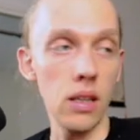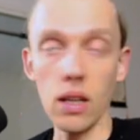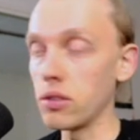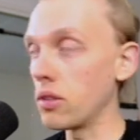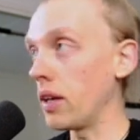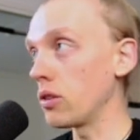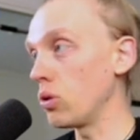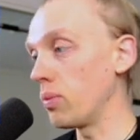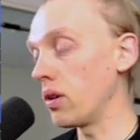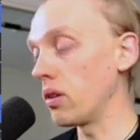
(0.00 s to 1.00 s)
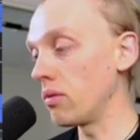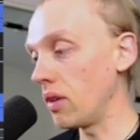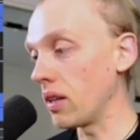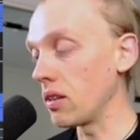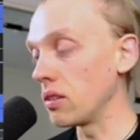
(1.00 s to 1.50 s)
gets like super
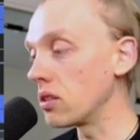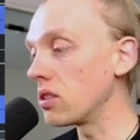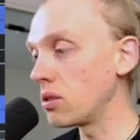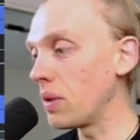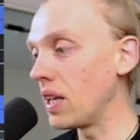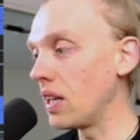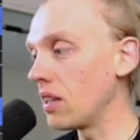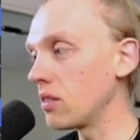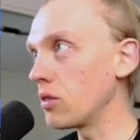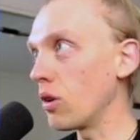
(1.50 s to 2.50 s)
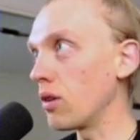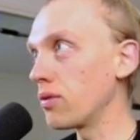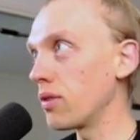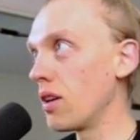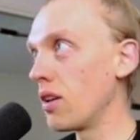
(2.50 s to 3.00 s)
like this speedy sort of